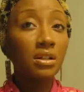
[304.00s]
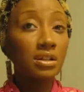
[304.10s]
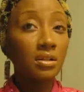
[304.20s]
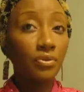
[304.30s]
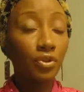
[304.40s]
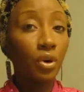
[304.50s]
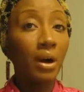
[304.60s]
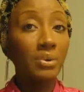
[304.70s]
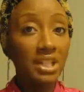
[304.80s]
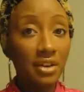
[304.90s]
to full. I
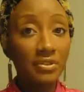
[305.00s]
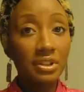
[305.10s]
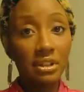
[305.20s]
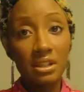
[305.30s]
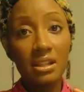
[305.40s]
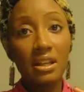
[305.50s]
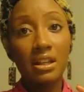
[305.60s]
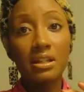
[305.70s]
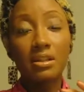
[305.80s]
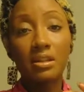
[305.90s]
would definitely say
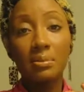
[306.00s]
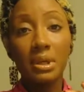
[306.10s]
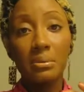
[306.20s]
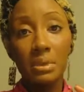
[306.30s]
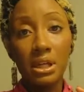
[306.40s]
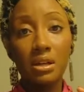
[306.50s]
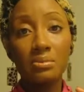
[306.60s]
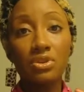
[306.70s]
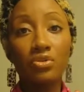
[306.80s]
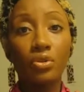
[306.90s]
that it's going to be a medium
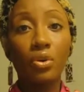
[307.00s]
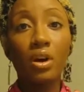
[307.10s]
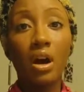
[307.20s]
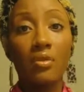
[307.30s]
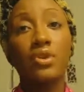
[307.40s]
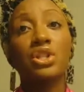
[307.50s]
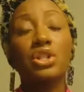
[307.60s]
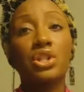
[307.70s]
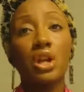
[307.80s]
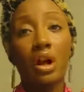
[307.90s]
to full
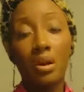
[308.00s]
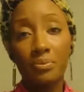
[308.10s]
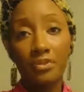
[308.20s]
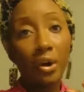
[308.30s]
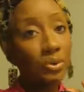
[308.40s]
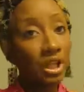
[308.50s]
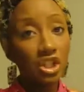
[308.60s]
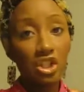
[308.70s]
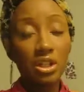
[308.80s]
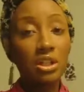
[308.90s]
coverage
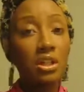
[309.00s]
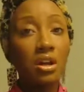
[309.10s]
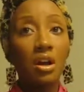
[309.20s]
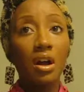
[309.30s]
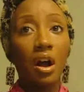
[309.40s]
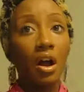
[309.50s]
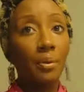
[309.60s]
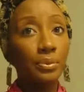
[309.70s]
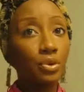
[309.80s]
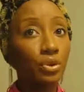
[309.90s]
foundation.
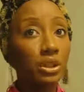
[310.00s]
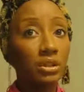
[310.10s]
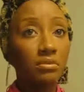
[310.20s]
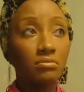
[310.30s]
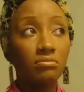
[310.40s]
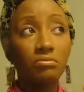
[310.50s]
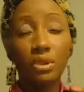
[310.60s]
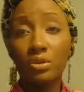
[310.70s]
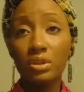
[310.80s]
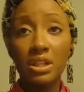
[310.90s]
You can
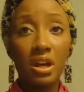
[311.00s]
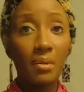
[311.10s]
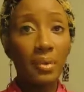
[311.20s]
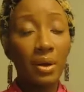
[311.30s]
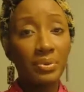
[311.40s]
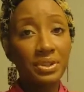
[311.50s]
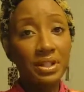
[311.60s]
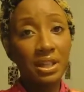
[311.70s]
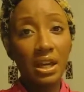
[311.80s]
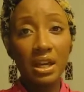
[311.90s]
build it up. I would
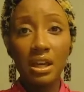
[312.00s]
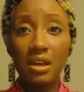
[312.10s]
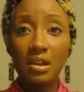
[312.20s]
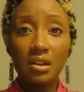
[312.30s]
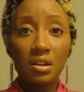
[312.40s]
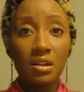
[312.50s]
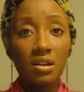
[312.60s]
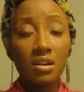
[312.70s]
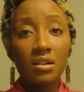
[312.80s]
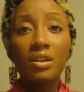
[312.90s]
say,
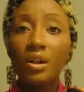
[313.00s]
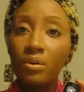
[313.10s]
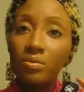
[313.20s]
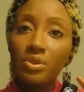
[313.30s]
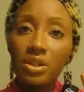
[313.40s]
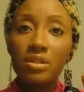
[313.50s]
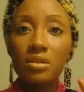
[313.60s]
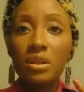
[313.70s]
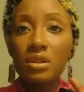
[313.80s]
you know, just